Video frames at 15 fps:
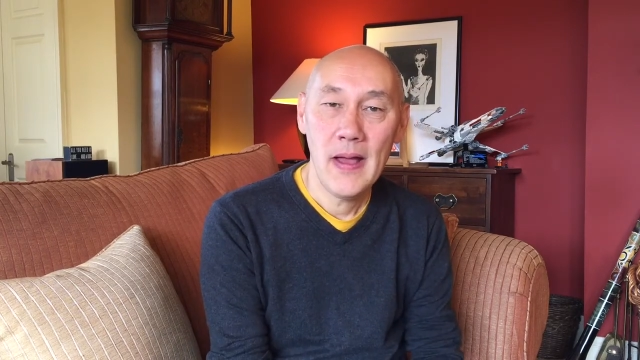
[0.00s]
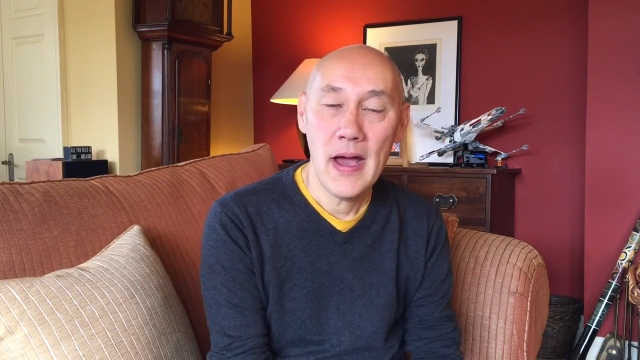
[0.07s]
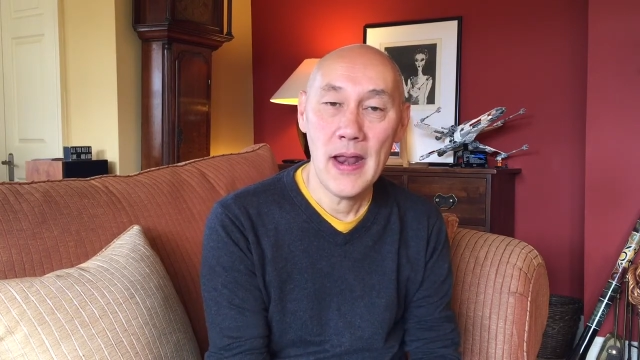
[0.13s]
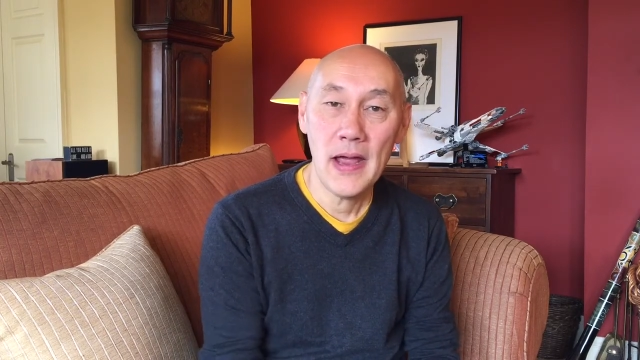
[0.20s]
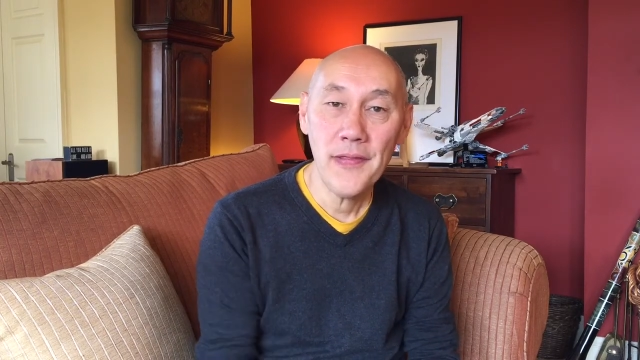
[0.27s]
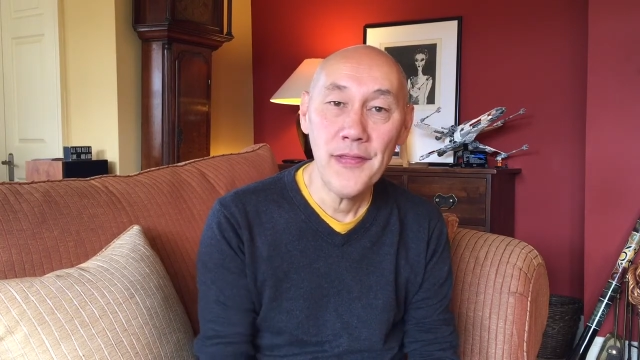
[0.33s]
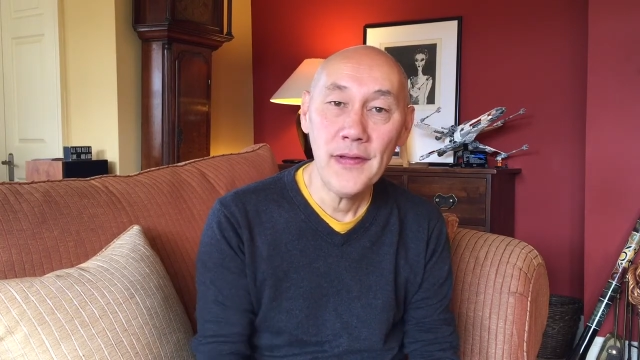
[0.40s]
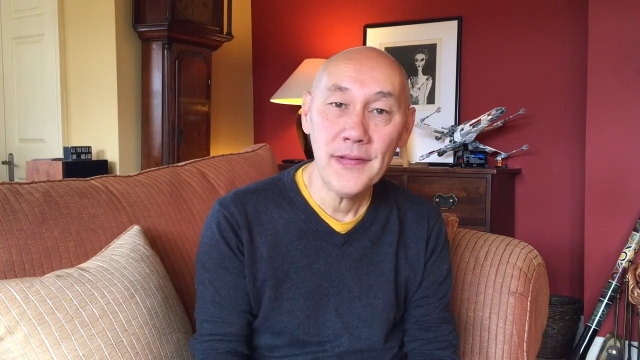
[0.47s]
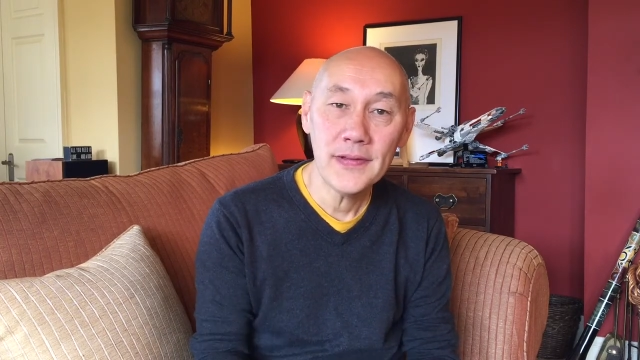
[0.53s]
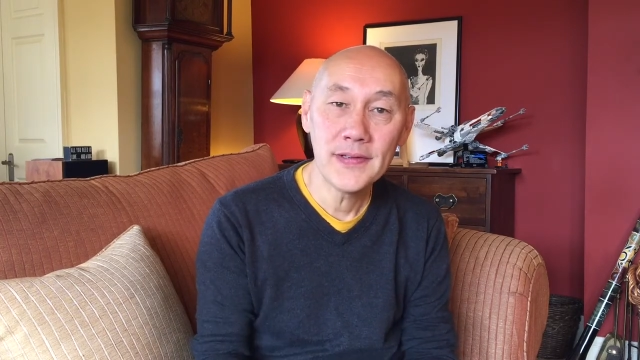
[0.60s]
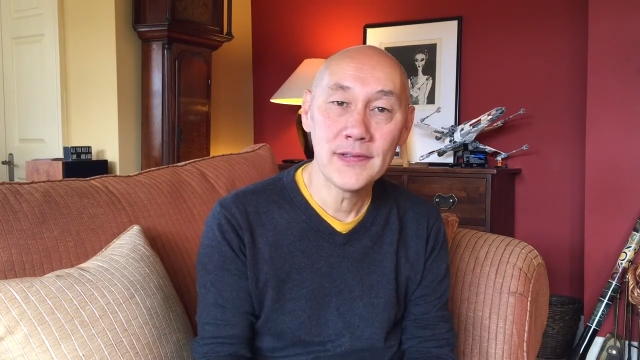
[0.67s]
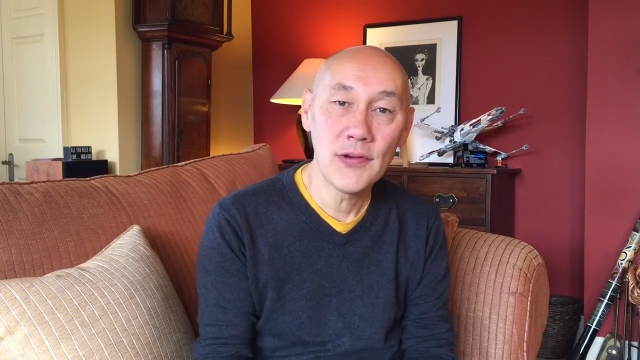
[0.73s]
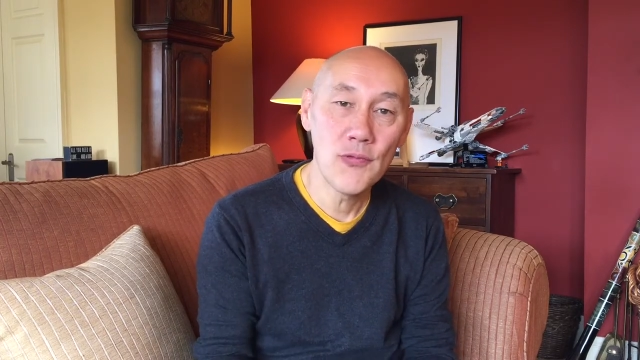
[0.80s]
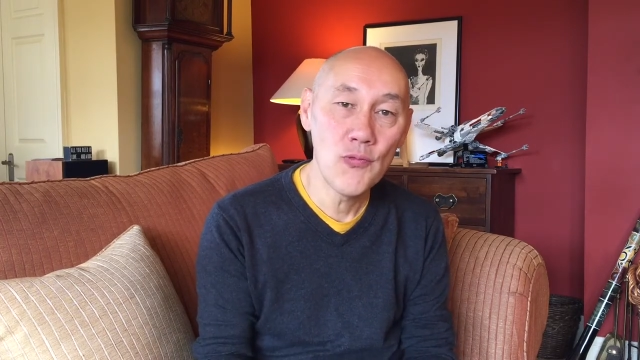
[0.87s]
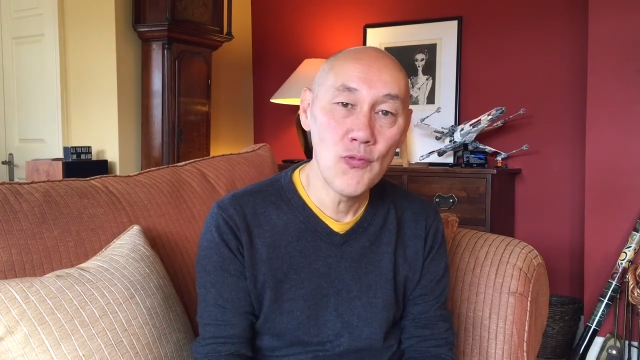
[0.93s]
And I think this
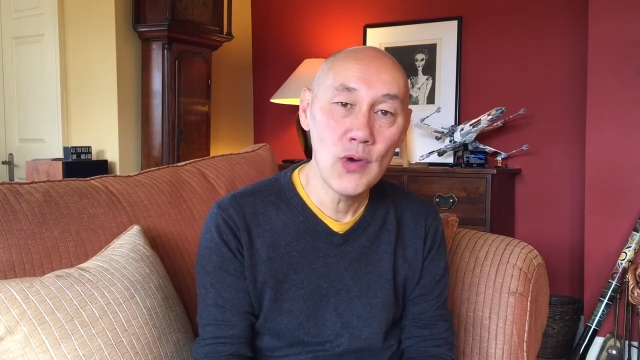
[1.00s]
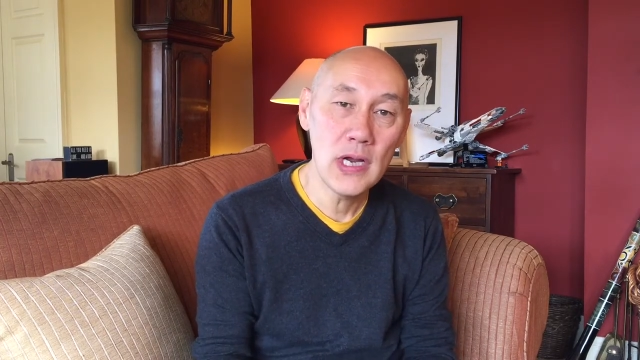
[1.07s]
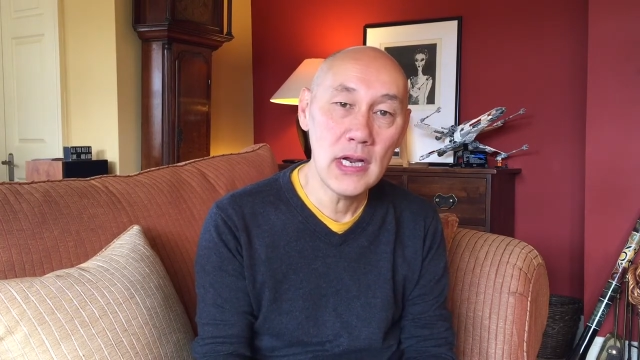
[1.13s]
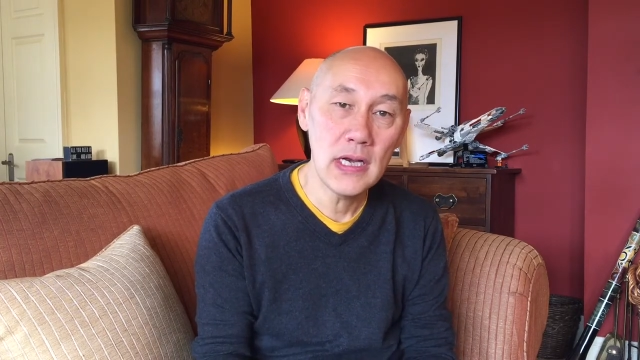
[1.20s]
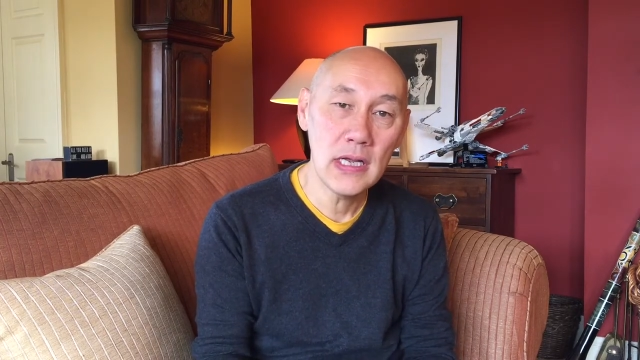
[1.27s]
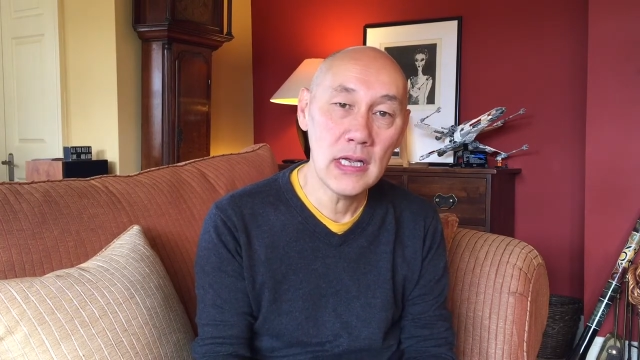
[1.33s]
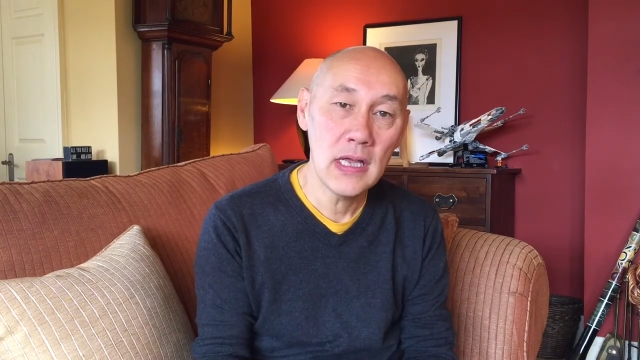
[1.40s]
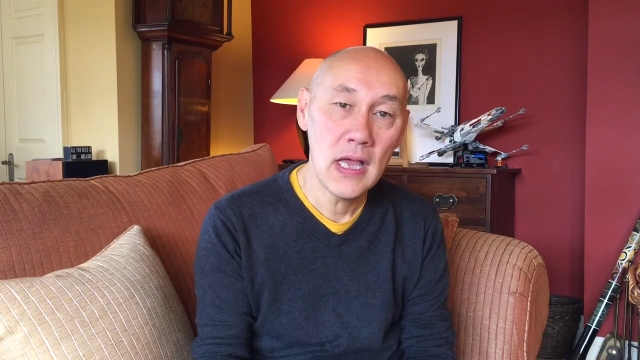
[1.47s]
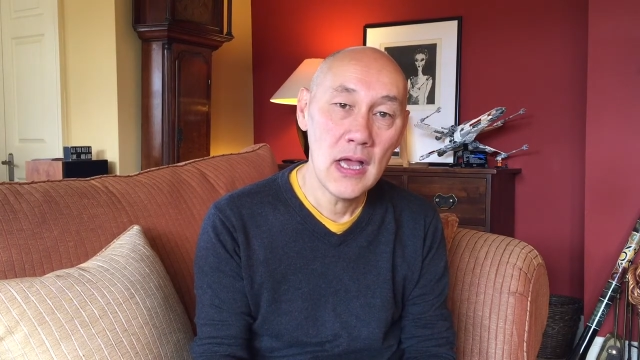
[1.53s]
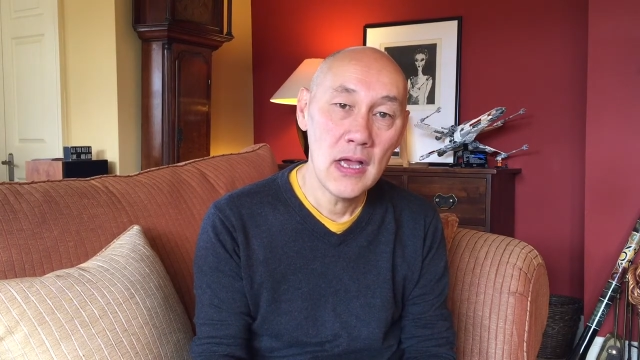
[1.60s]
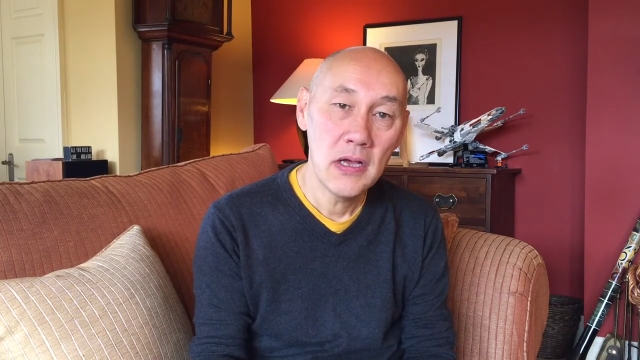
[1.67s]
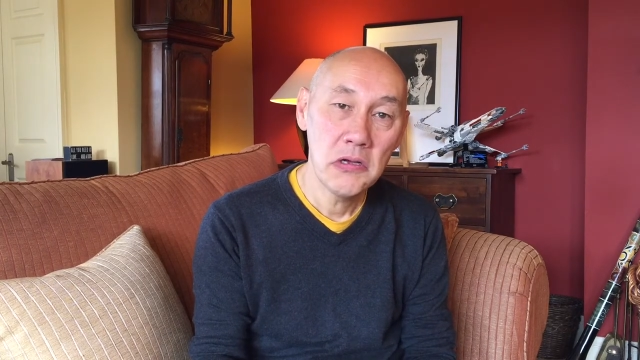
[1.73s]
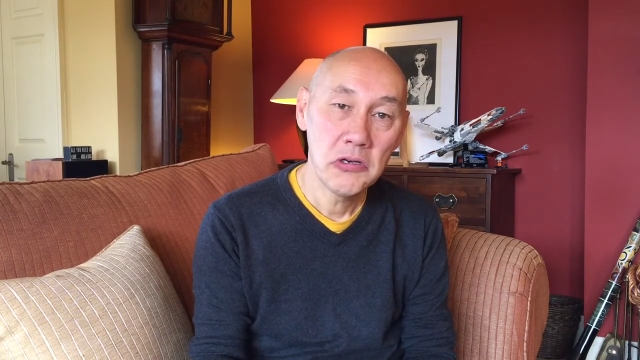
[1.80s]
is a really